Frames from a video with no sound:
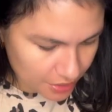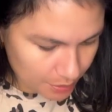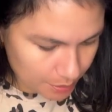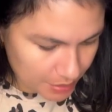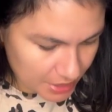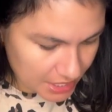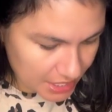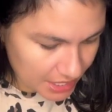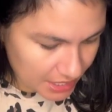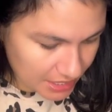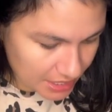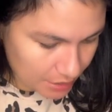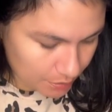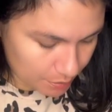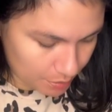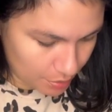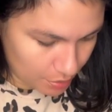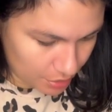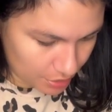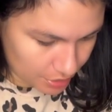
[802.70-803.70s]
beginning
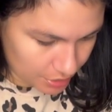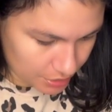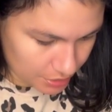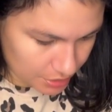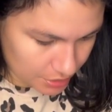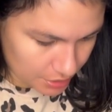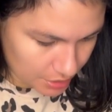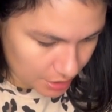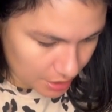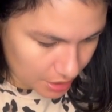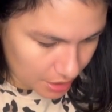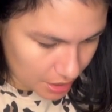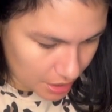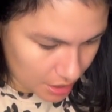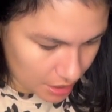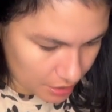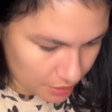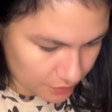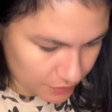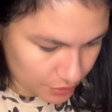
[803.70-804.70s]
part
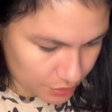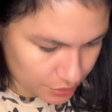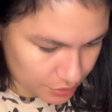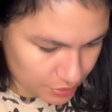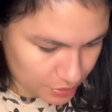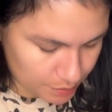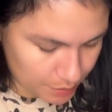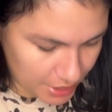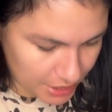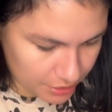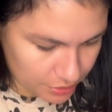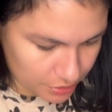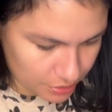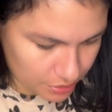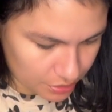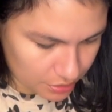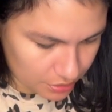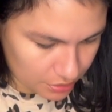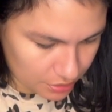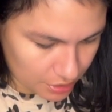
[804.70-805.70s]
of her spider
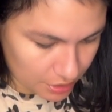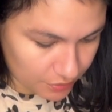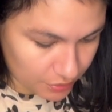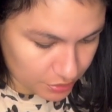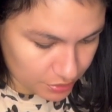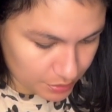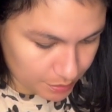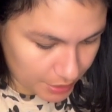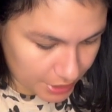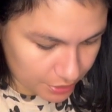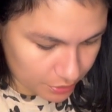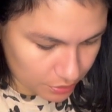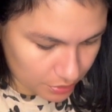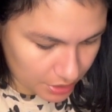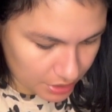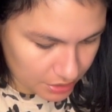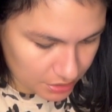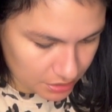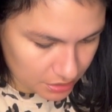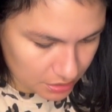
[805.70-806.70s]

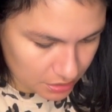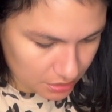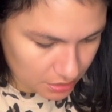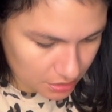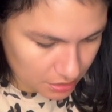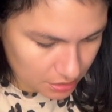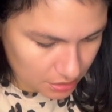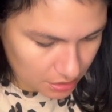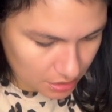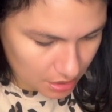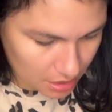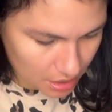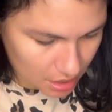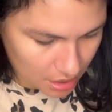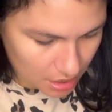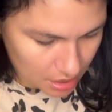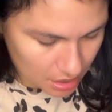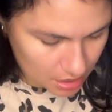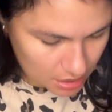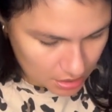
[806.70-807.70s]
legs.
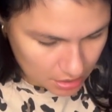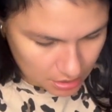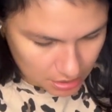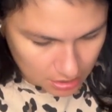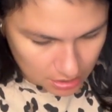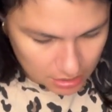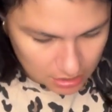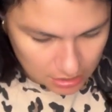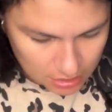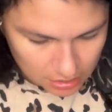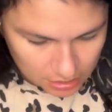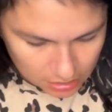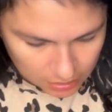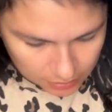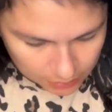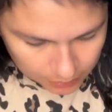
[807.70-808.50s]
And